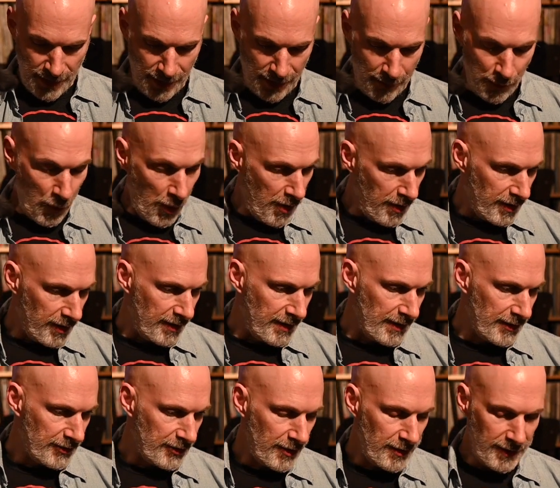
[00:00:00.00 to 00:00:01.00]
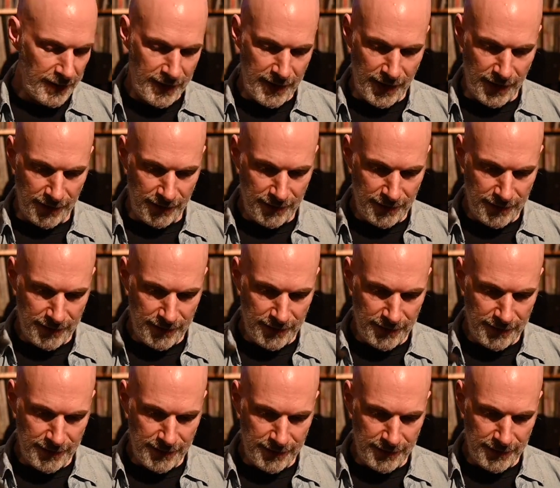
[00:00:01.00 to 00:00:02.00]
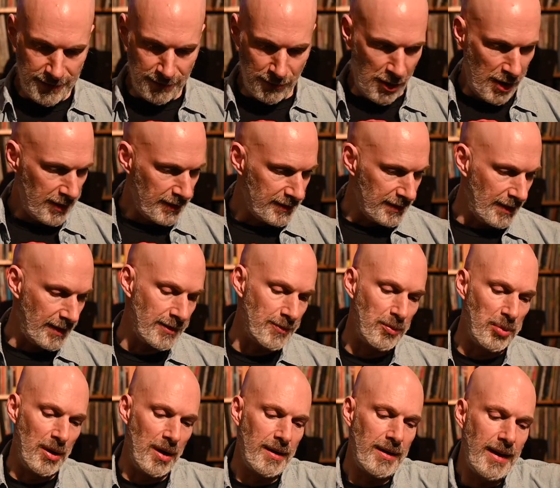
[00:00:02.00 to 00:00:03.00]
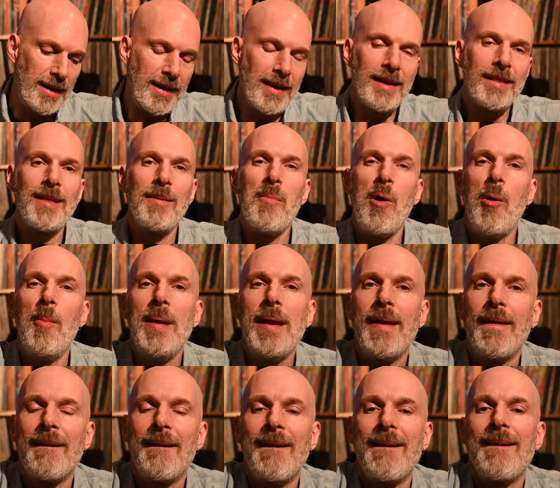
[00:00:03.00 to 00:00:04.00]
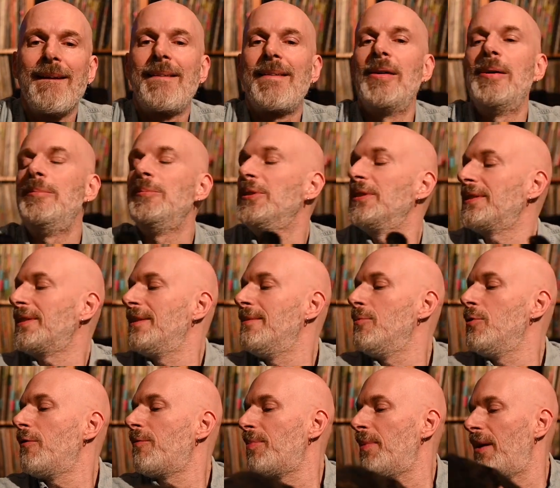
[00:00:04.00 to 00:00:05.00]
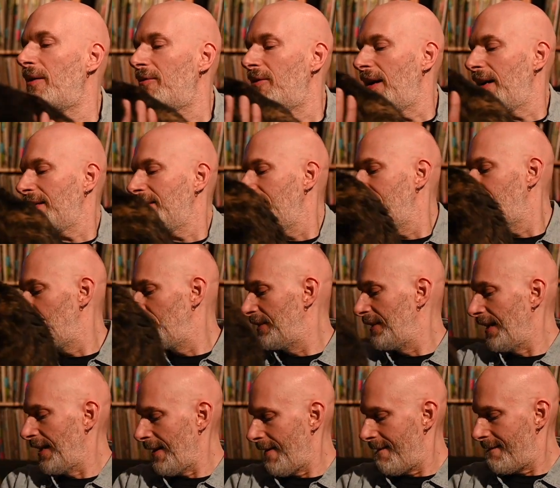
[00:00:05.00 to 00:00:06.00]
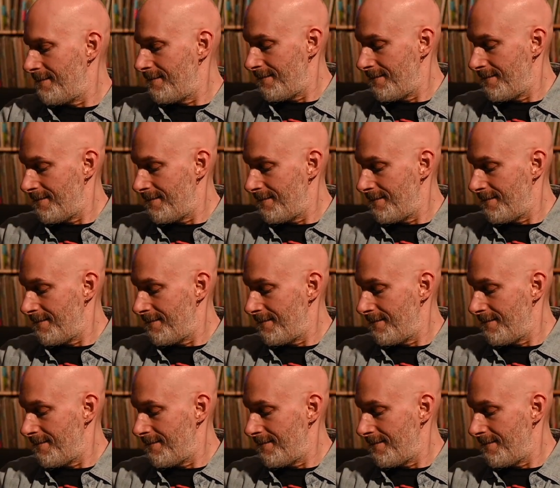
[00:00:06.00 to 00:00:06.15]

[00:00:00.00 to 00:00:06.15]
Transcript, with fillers: I'm wearing a t-shirt that Roxy is blocking at the moment. So I'm just going to move my Roxy for a second.